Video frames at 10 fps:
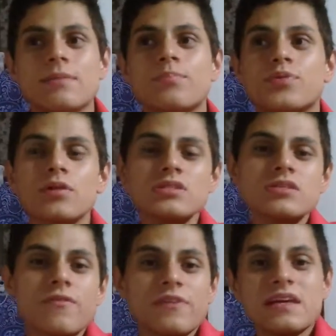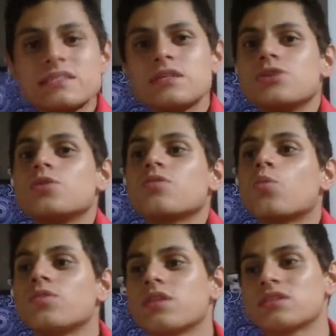the process of issuing you
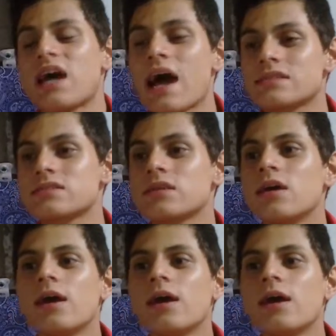the task.